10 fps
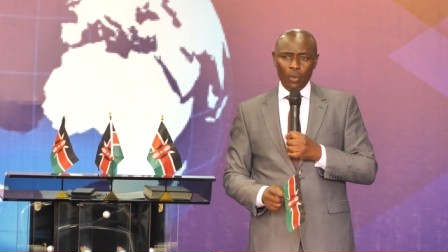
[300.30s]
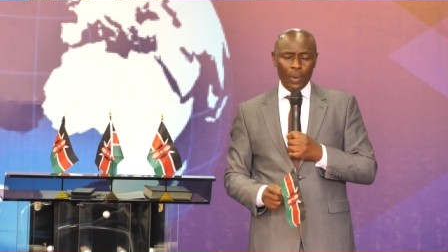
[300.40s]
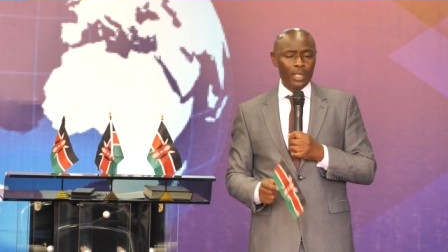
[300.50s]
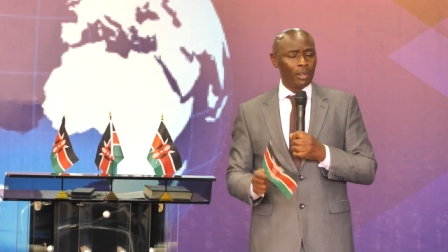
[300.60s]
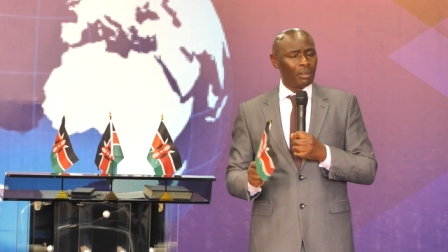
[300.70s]

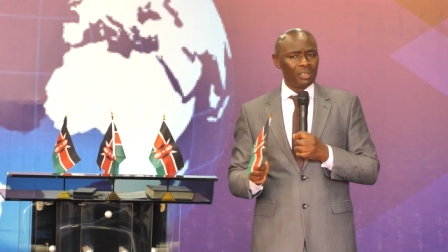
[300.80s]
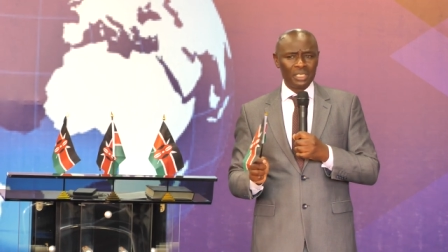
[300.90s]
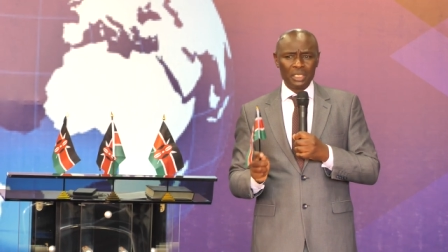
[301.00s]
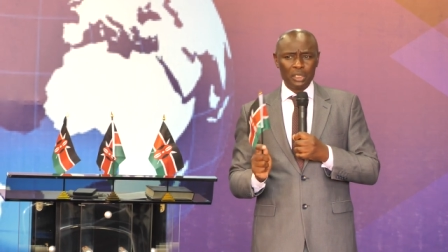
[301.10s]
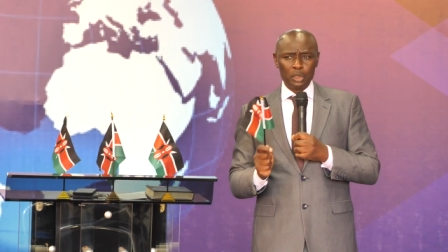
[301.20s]
Kwa hiyo
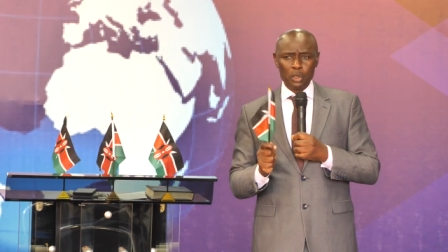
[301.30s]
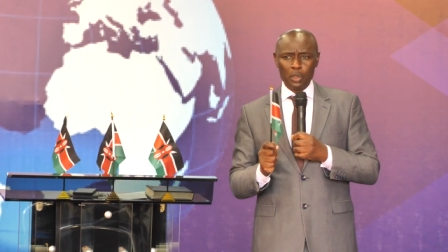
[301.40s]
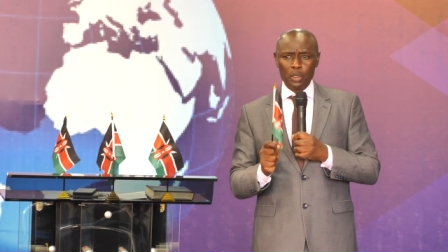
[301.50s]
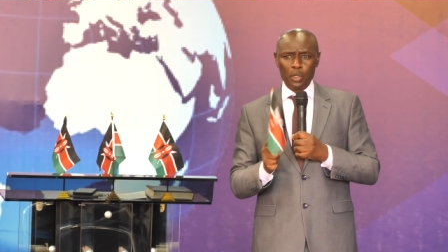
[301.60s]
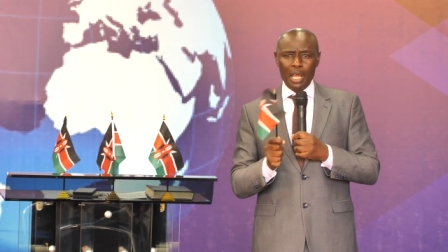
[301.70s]

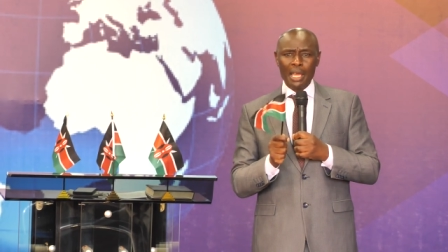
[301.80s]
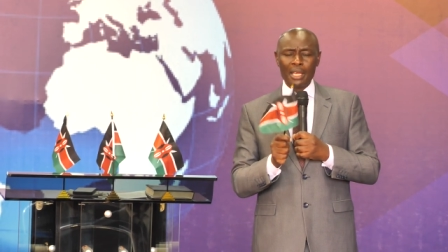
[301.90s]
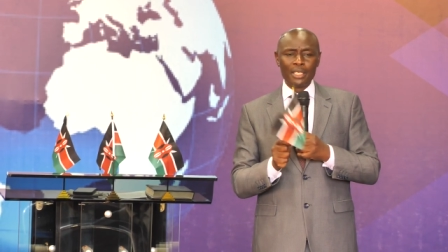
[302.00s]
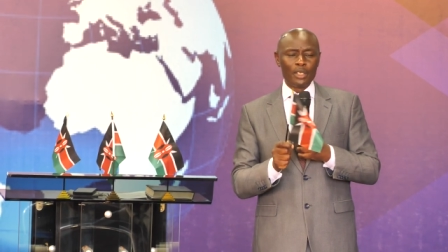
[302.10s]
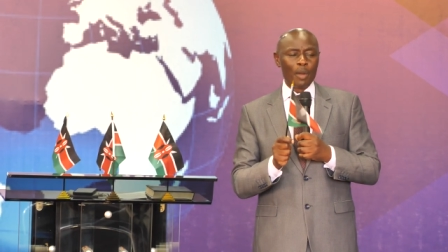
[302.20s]

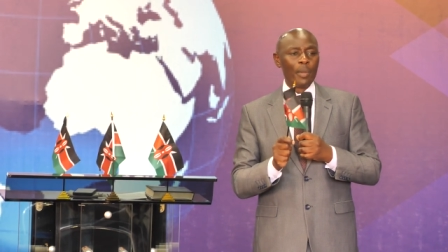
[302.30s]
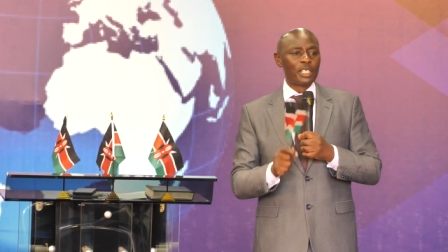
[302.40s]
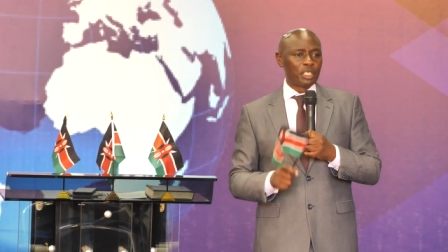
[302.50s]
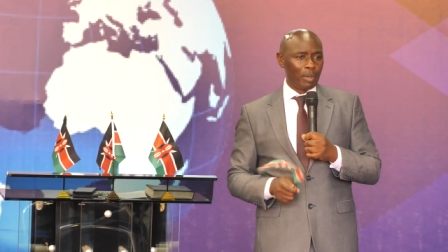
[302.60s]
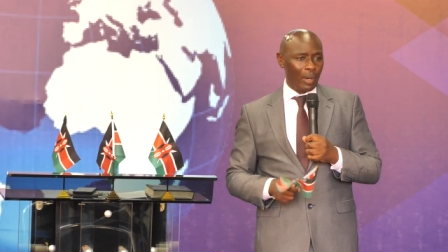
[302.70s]
yule
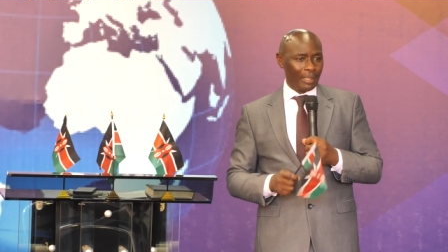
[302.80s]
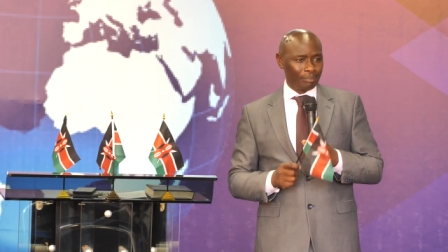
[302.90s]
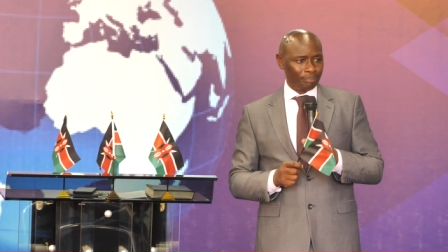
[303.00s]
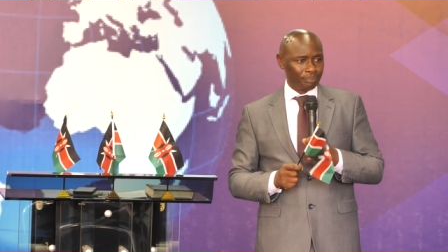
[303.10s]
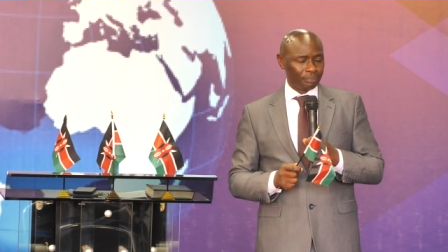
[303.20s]
mheshimiwa
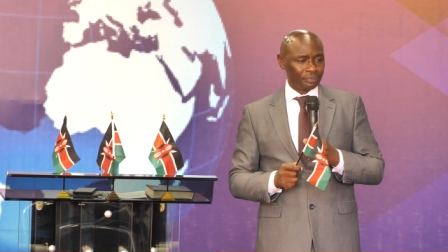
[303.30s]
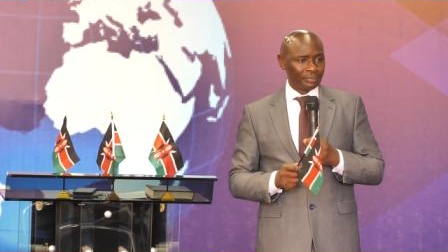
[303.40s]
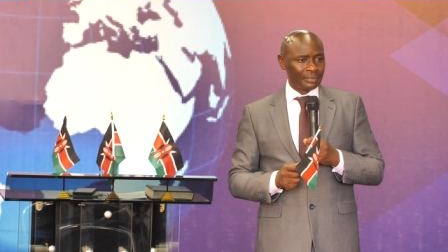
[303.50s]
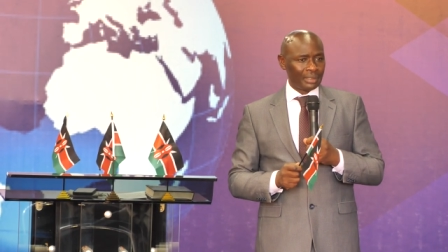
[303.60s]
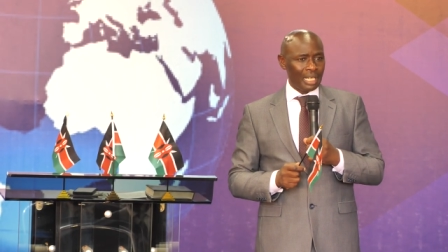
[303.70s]

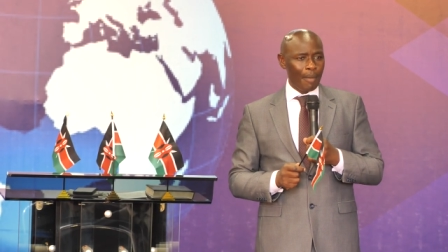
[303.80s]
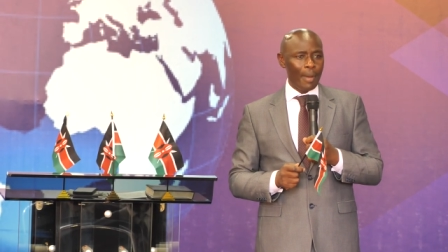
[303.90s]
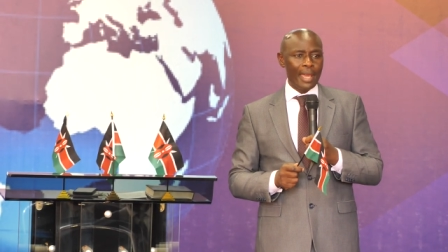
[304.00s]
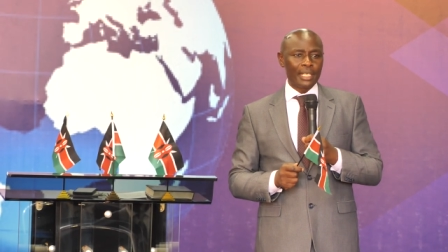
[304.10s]
ambaye